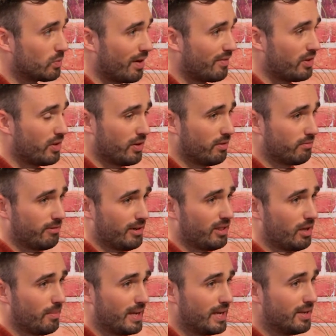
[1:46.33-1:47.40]
whether you're covering
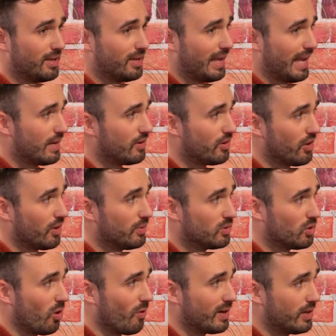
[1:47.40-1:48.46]
them in
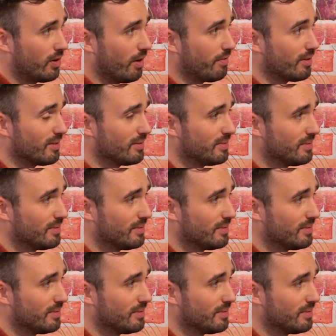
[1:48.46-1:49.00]
news or in a novel.